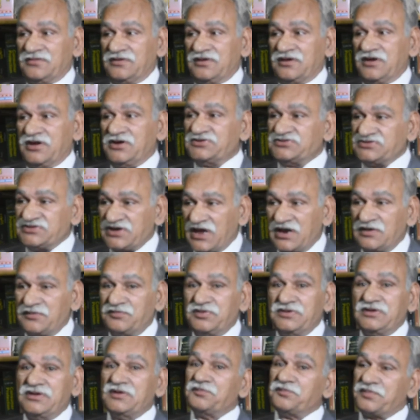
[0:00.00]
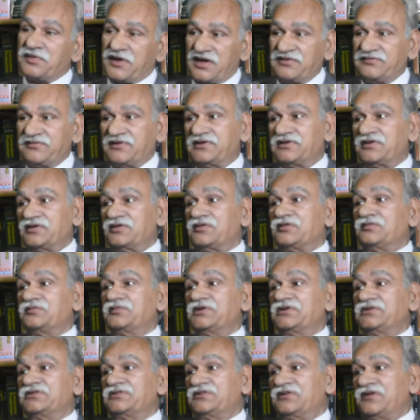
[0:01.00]
It shall be a private
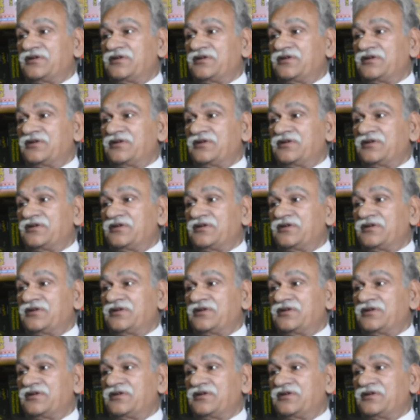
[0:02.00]
document.